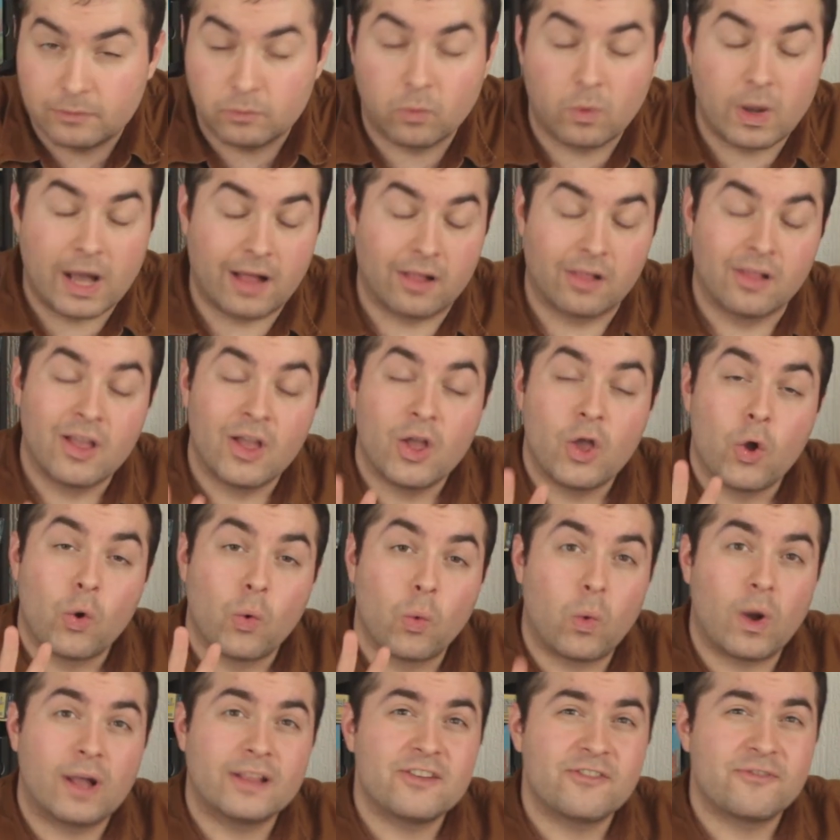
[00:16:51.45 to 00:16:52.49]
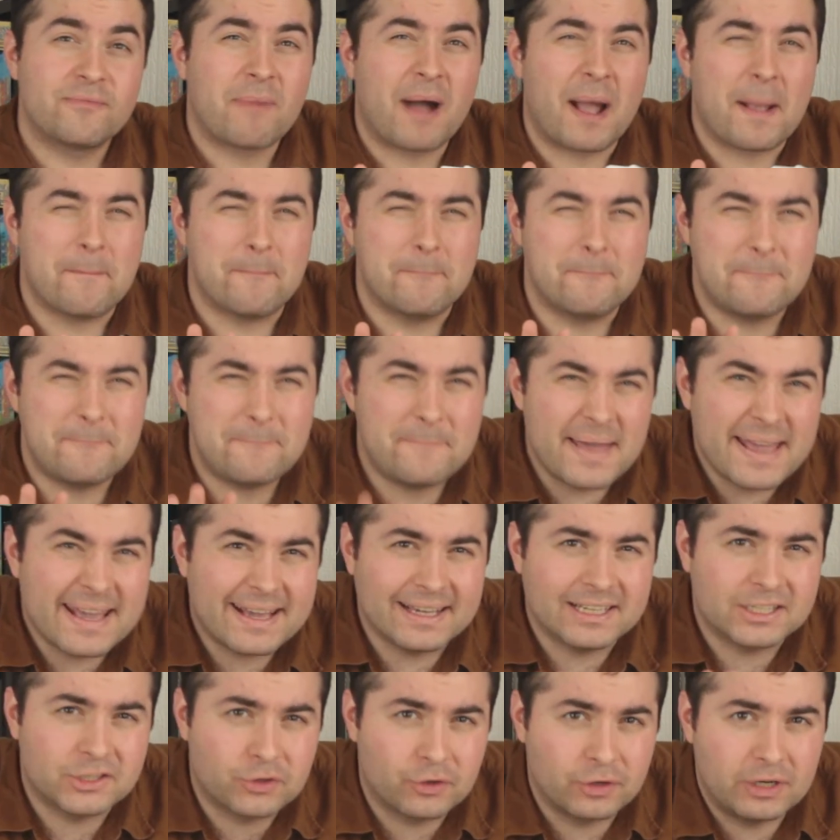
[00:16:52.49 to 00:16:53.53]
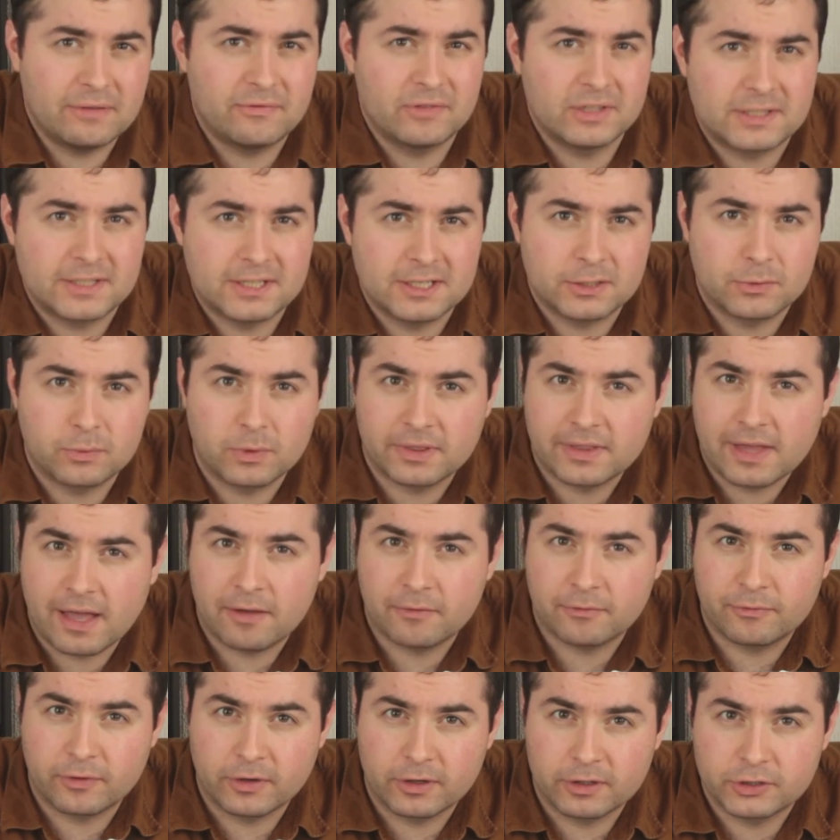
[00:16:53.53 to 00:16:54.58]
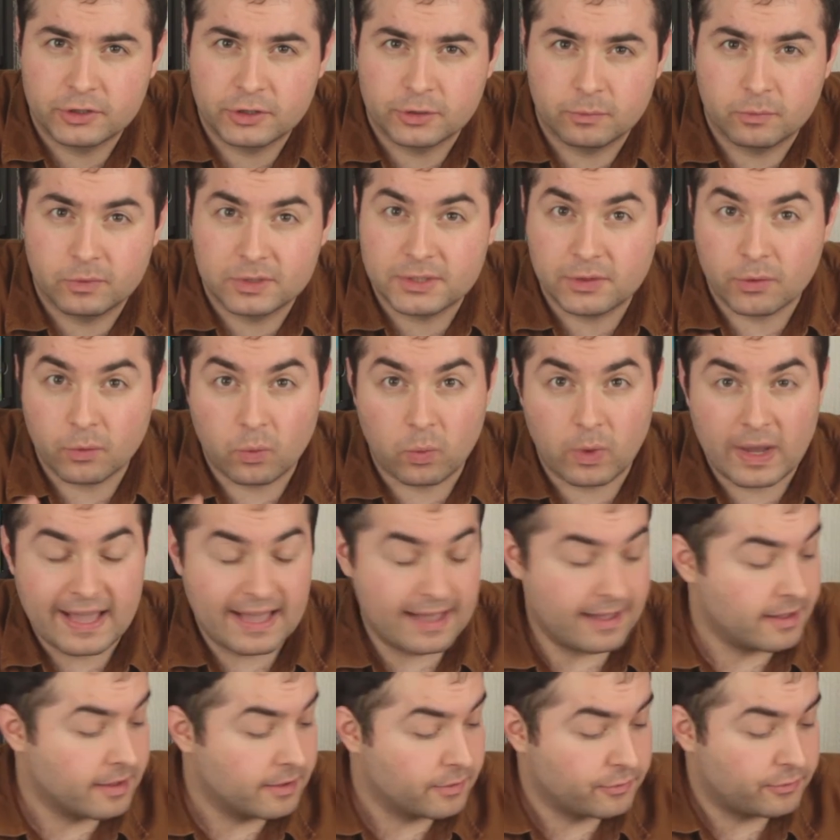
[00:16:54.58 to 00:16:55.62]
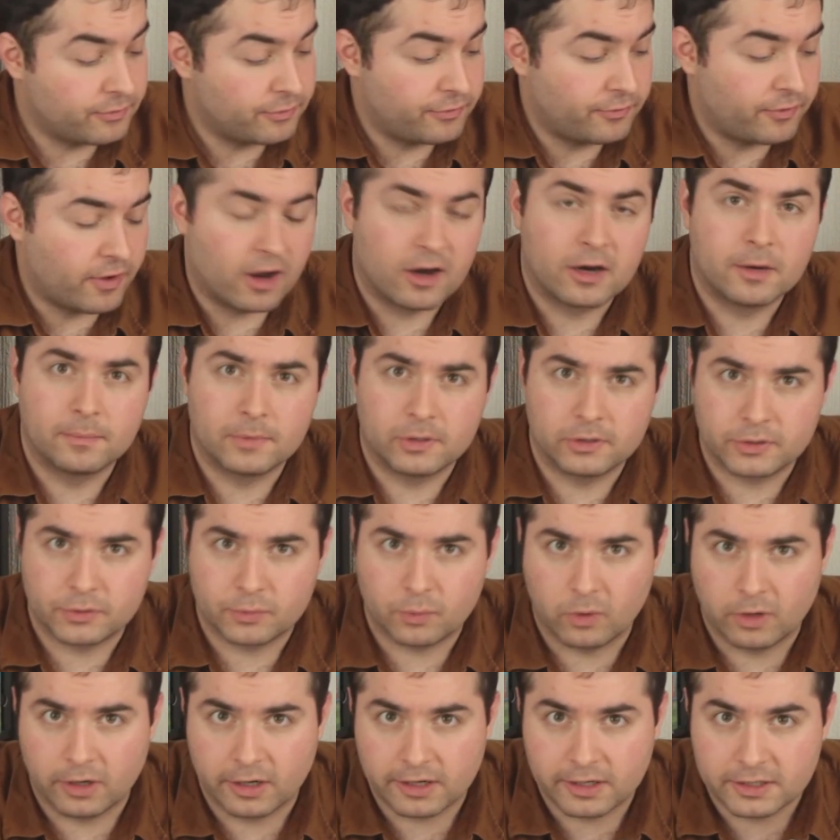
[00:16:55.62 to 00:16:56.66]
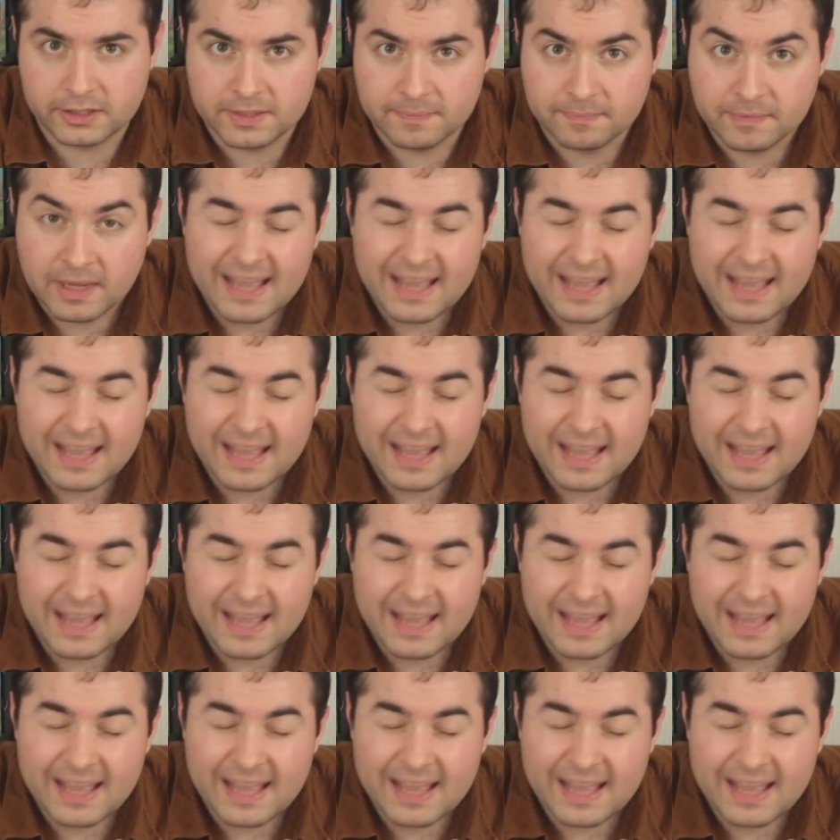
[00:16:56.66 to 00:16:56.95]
Well, one of my biggest grievances with that version was the way farmers worked.